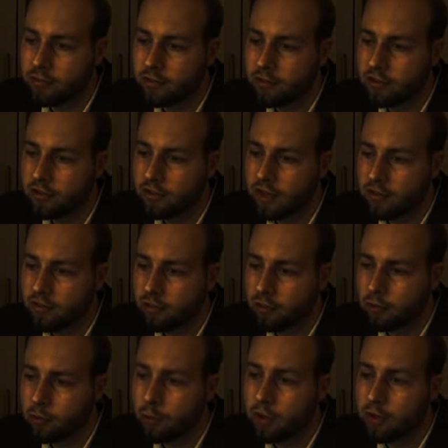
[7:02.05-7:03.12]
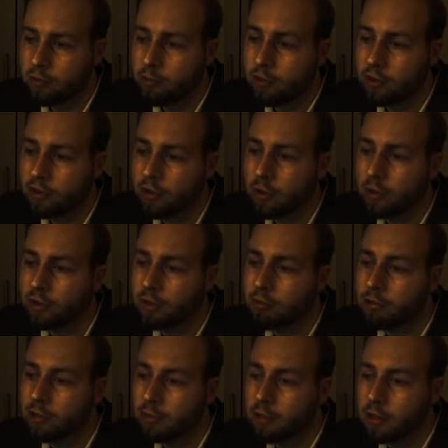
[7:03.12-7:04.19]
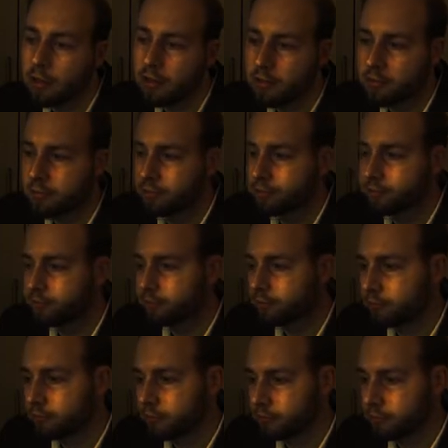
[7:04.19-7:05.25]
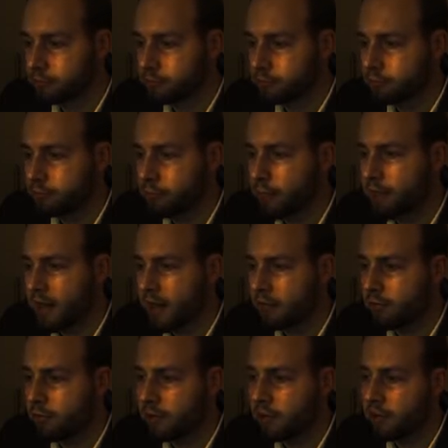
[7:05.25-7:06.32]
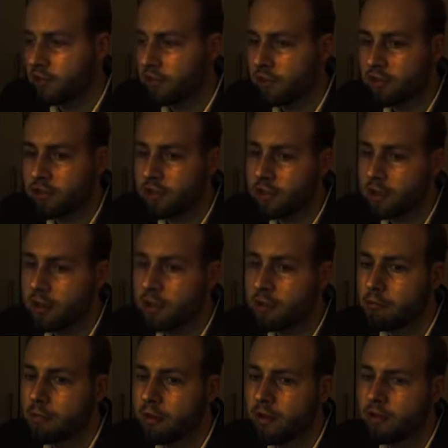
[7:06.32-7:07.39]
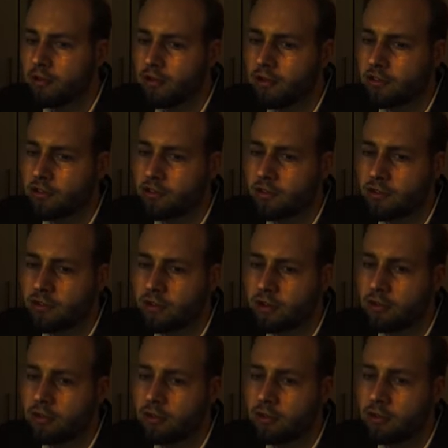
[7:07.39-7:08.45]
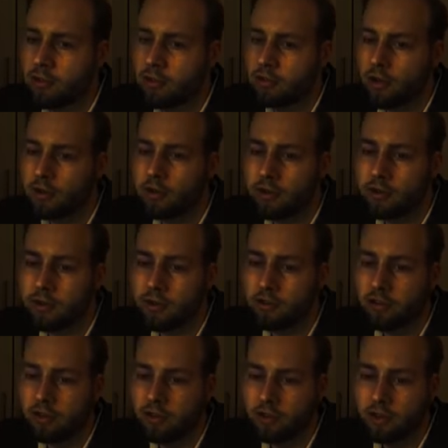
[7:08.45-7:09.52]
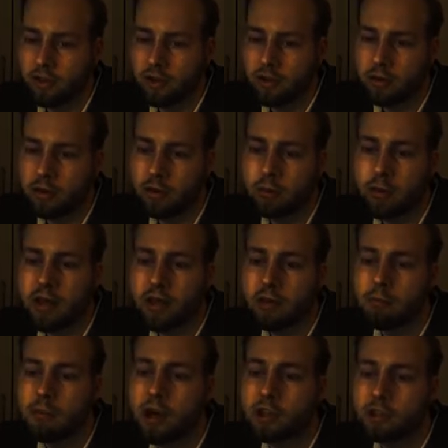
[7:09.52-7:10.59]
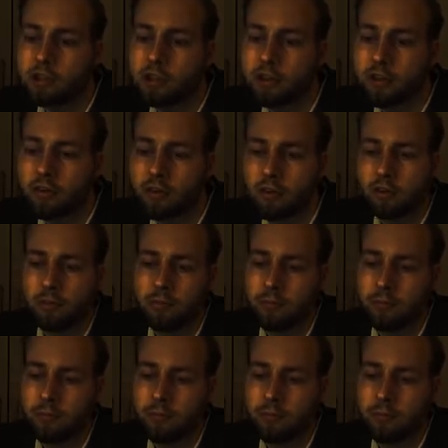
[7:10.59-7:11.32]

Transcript: of this dexterous workman dawned upon me. With that realization, my interest shifted to those other creatures, the real Martians.